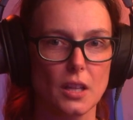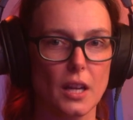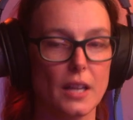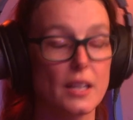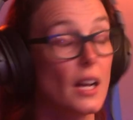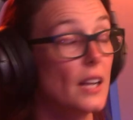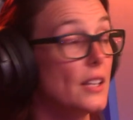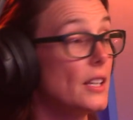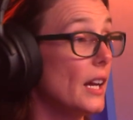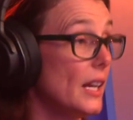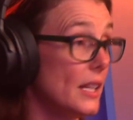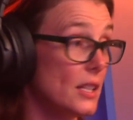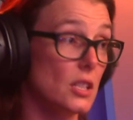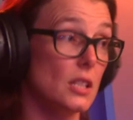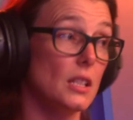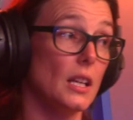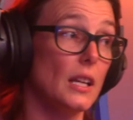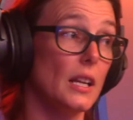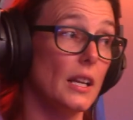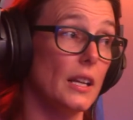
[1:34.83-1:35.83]
And yet,
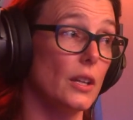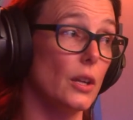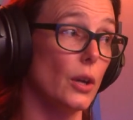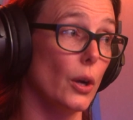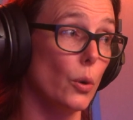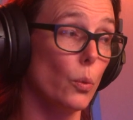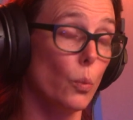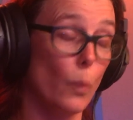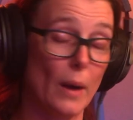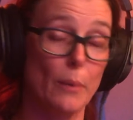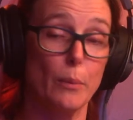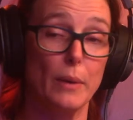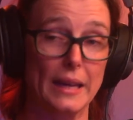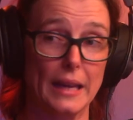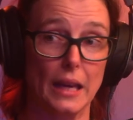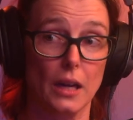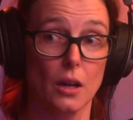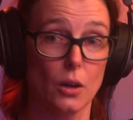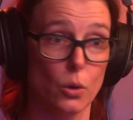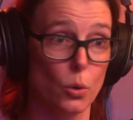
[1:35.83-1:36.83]
incidentally, you know, when we
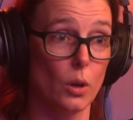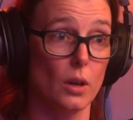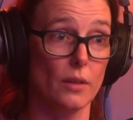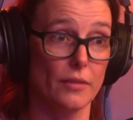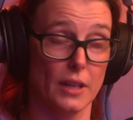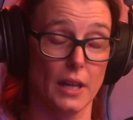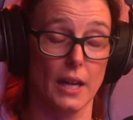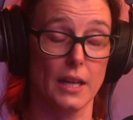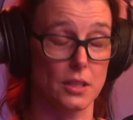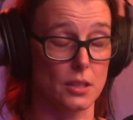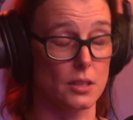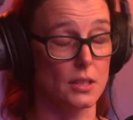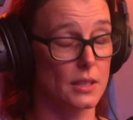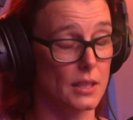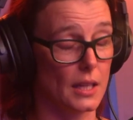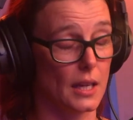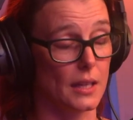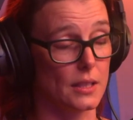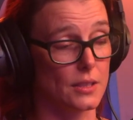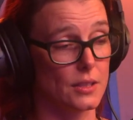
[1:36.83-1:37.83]
get our qualifications
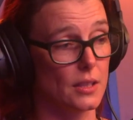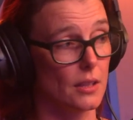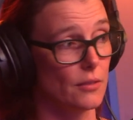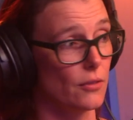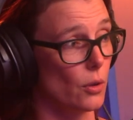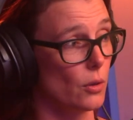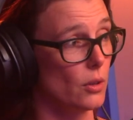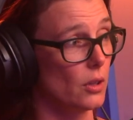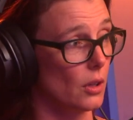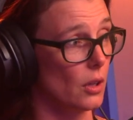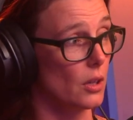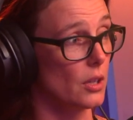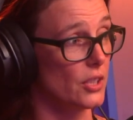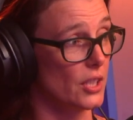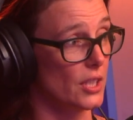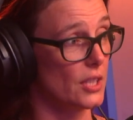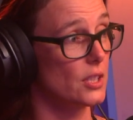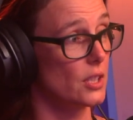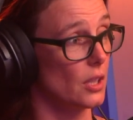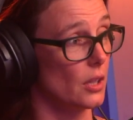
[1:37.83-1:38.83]
as a
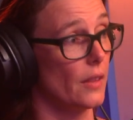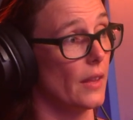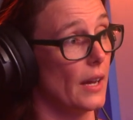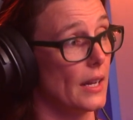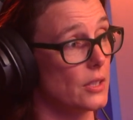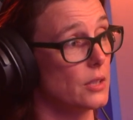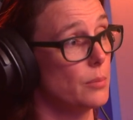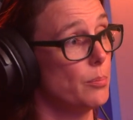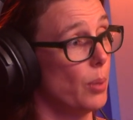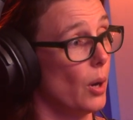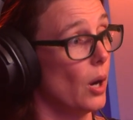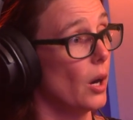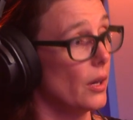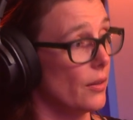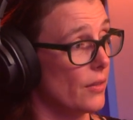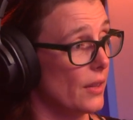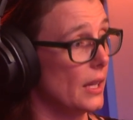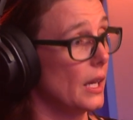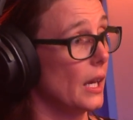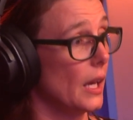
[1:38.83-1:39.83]
volcanologist, you know, that's part
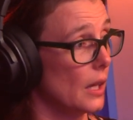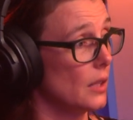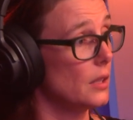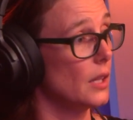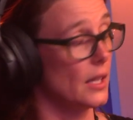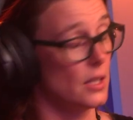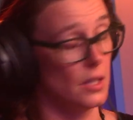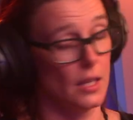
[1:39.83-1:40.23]
of the kit.